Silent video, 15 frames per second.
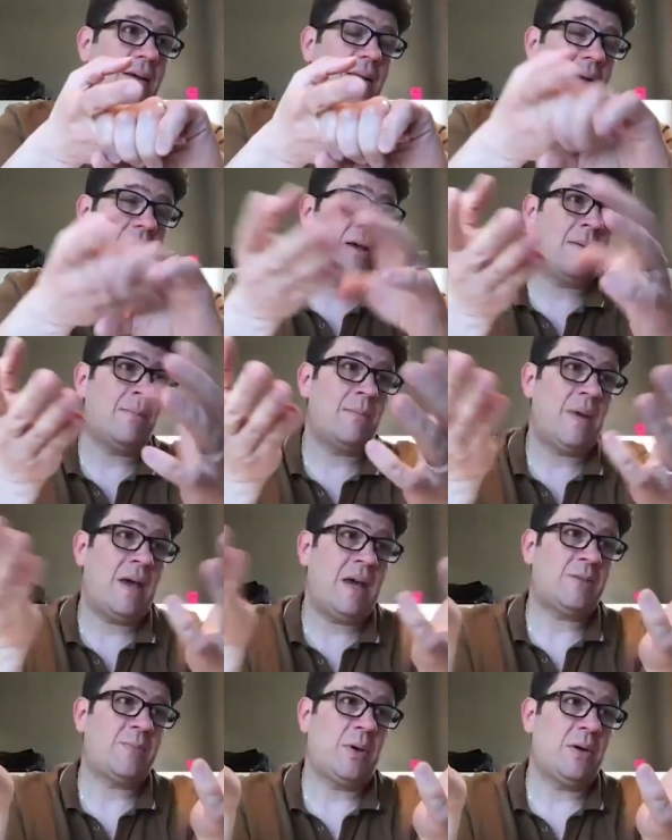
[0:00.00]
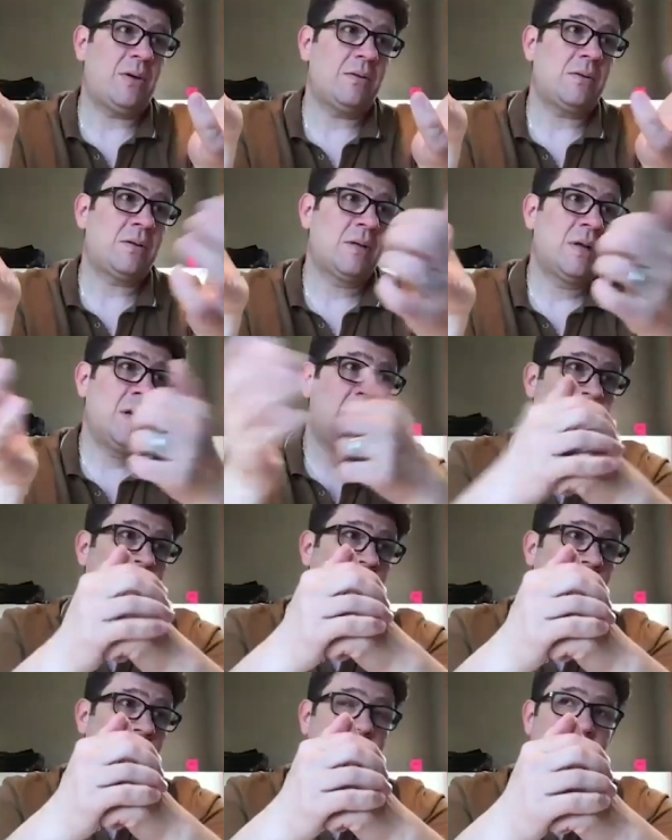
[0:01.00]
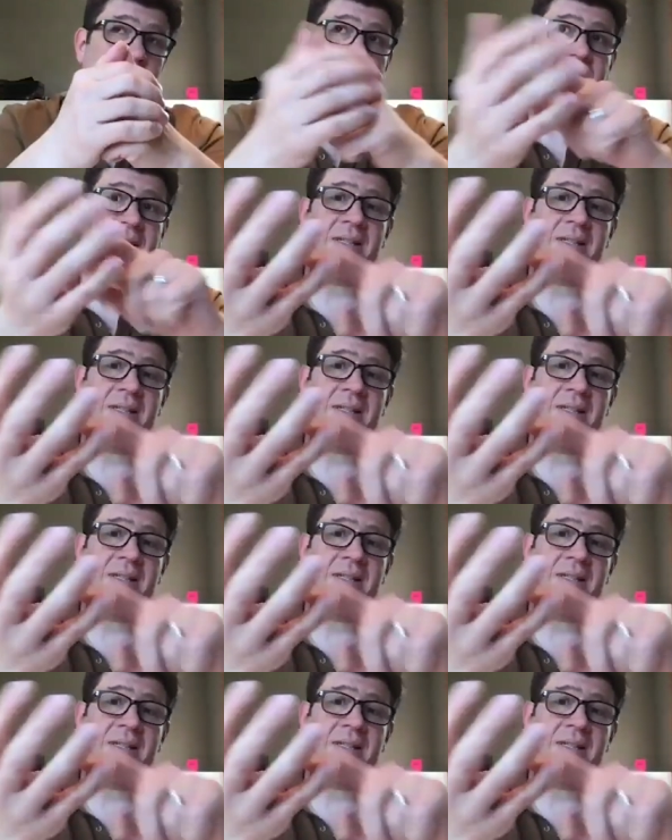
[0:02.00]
um, expos around their